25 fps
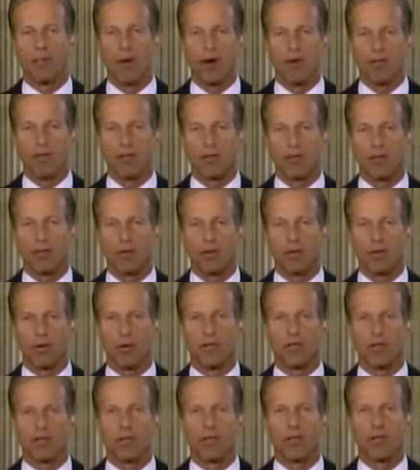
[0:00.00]
busted the
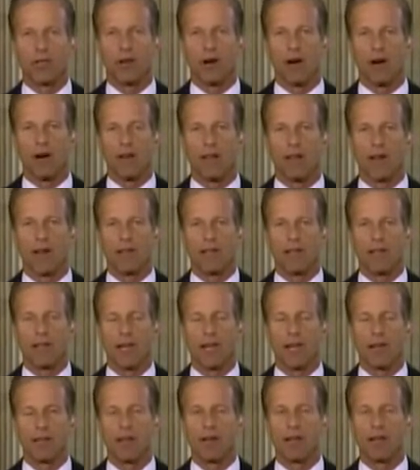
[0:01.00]
president on that
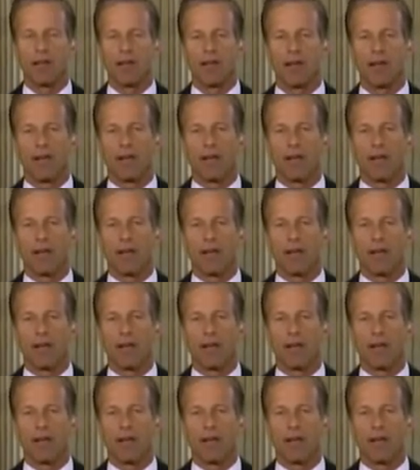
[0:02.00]
statement